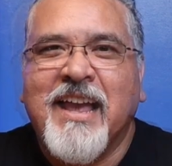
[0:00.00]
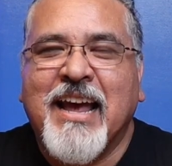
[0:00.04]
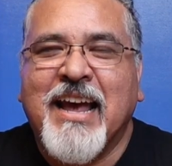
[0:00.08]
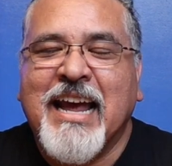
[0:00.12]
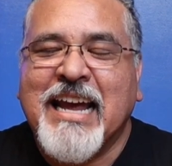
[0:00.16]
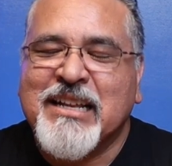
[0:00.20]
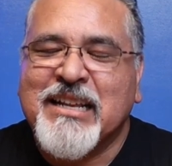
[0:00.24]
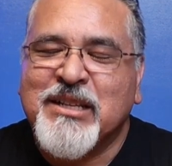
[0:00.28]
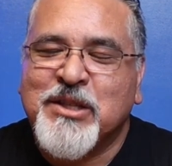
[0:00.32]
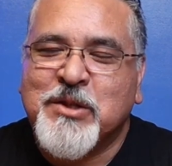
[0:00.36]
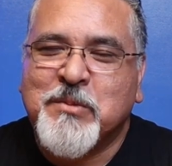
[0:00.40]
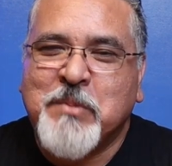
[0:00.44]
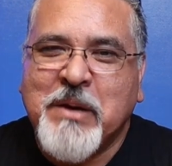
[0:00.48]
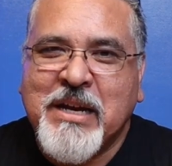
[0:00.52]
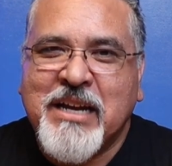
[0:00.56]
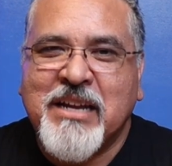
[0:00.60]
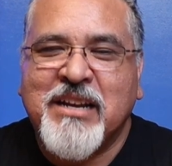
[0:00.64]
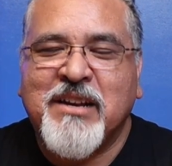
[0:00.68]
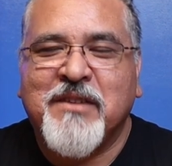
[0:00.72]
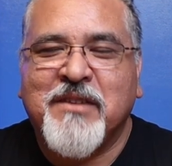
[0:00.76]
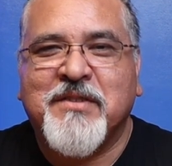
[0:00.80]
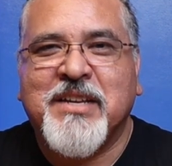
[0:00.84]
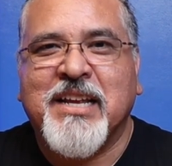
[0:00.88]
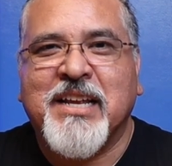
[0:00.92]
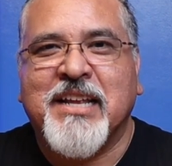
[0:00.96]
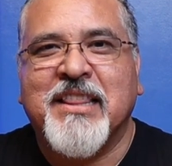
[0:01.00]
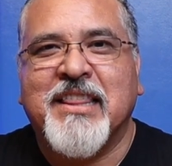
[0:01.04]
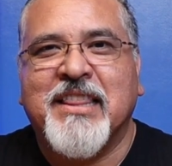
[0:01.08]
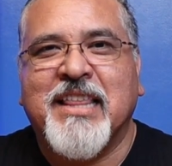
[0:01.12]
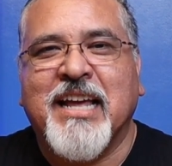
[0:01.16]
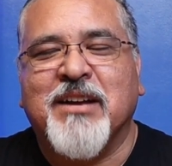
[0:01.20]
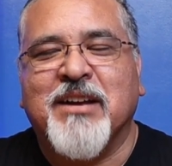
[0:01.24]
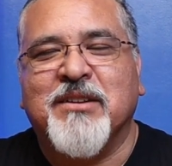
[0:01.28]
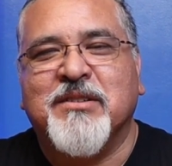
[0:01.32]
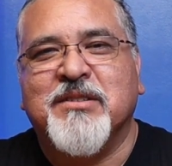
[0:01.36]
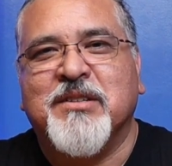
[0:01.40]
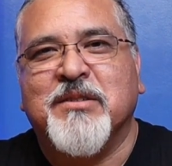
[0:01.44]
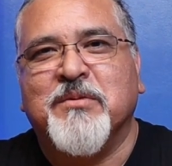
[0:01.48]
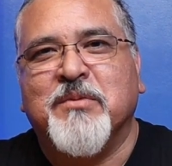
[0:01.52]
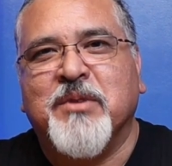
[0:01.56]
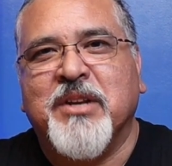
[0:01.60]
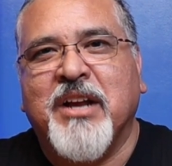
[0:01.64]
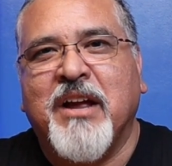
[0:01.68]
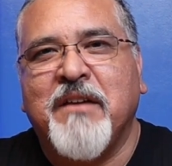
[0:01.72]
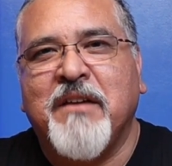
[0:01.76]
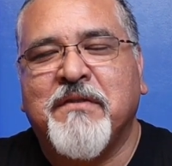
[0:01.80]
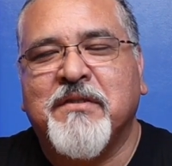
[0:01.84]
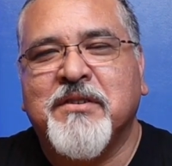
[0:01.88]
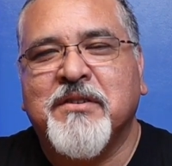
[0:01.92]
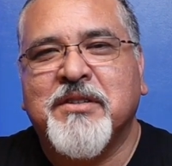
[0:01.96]
And speaking of 10,000, when
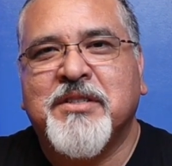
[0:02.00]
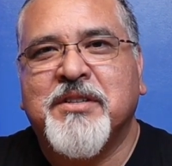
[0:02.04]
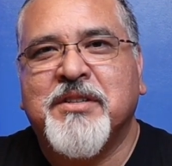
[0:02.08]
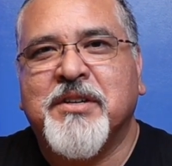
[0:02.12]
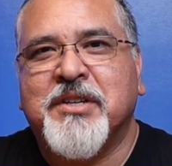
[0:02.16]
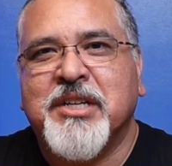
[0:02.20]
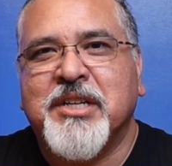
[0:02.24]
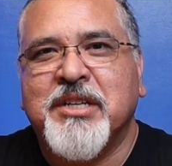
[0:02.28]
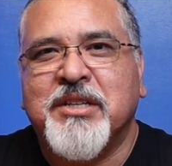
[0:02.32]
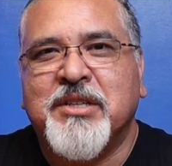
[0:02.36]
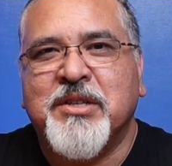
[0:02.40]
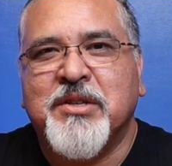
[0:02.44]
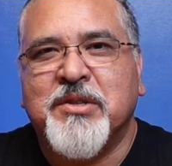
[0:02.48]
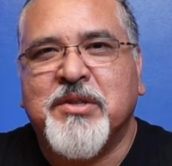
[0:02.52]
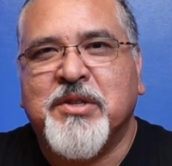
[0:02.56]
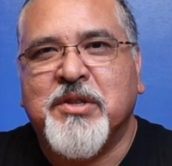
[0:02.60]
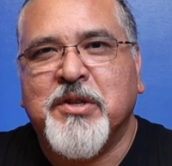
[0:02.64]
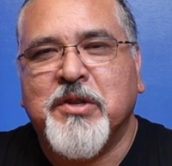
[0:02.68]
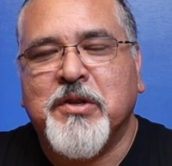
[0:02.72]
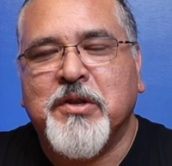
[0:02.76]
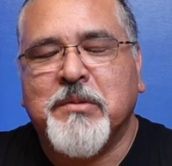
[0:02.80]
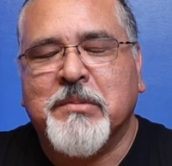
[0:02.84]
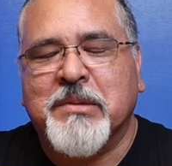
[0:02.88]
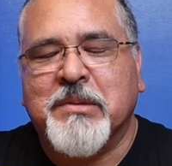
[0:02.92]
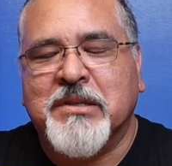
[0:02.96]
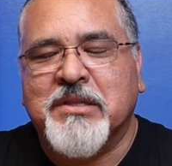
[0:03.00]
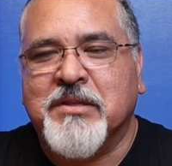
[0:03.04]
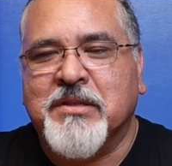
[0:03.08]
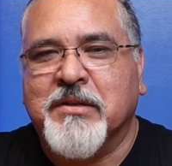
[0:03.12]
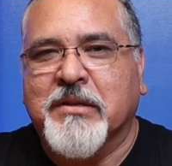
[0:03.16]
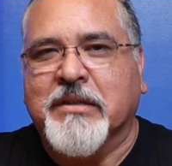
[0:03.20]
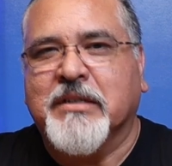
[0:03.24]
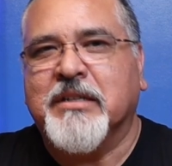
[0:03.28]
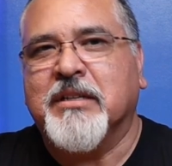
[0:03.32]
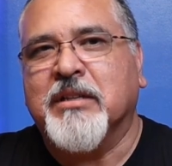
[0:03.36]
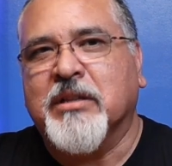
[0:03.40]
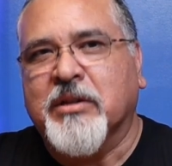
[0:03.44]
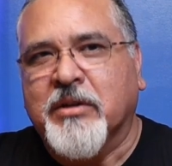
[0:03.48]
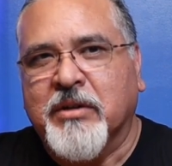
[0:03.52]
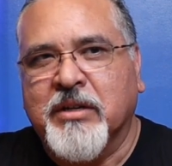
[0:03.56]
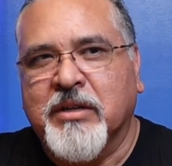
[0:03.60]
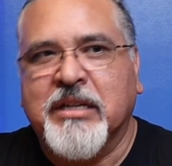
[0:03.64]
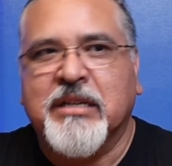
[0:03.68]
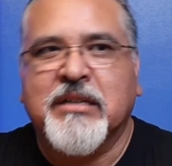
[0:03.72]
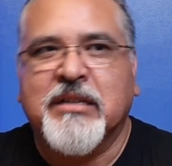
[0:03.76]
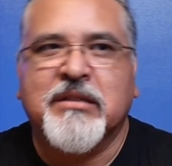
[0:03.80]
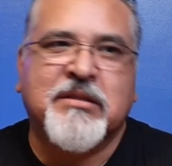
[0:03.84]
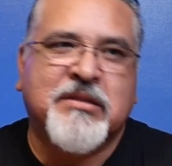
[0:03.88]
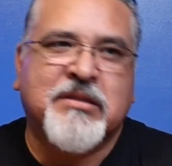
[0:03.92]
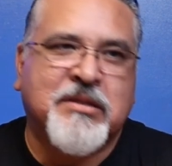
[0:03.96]
I first started YouTube and started
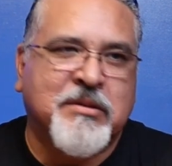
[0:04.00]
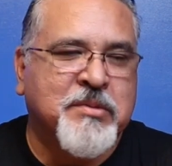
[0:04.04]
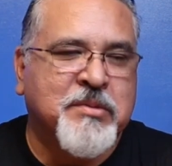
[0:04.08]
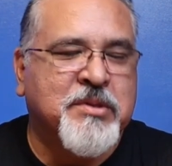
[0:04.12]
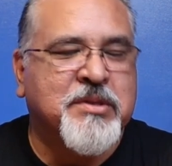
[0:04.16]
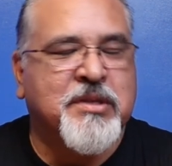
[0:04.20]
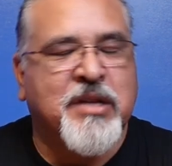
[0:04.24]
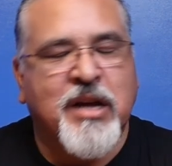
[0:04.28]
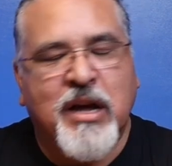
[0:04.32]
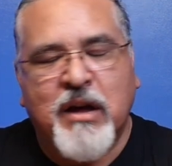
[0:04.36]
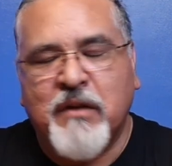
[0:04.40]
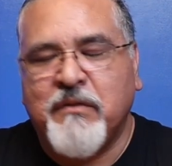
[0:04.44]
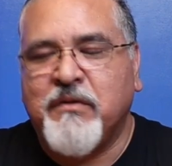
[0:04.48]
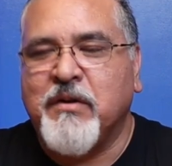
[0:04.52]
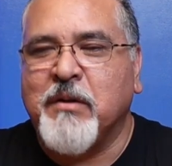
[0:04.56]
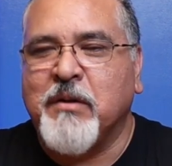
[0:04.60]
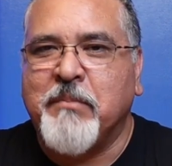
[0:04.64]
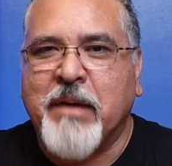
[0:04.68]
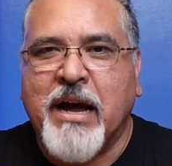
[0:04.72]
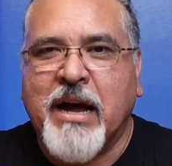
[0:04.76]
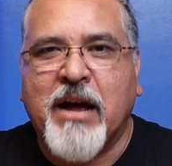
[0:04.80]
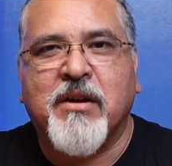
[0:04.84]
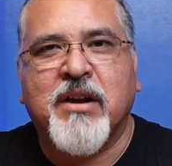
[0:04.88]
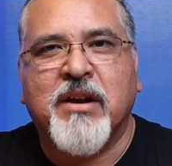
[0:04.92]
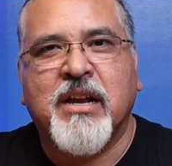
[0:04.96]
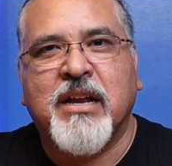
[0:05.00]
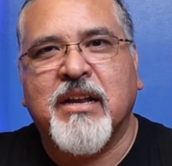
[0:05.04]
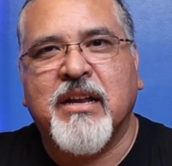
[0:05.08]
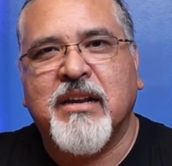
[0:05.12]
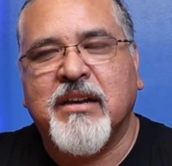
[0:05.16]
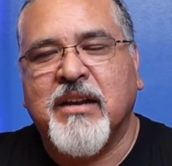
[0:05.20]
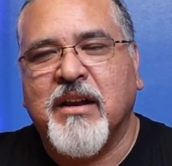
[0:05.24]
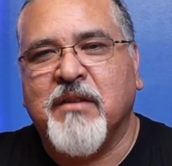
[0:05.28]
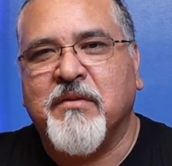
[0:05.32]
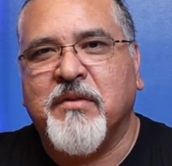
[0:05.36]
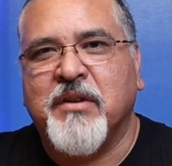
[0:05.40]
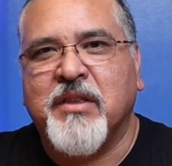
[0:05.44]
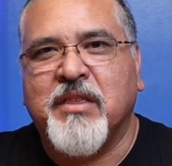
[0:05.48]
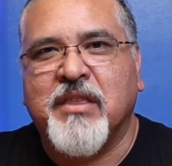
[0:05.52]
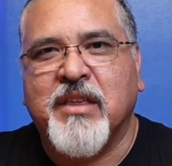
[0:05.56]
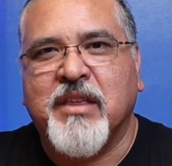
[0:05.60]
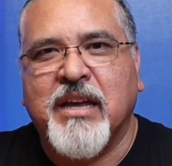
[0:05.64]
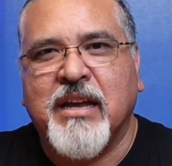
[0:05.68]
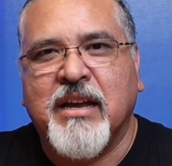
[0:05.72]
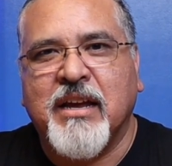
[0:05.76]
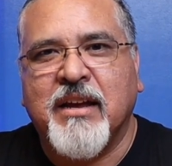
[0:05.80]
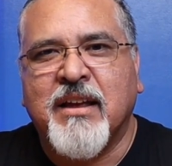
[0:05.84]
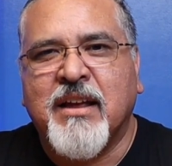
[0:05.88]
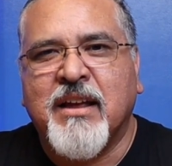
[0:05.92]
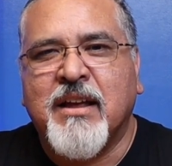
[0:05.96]
learning some stuff about it and
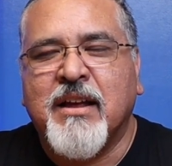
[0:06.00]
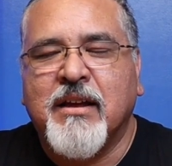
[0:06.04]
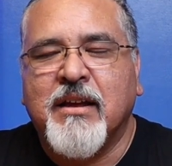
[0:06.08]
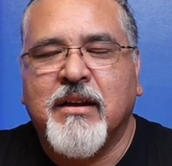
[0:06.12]
everything,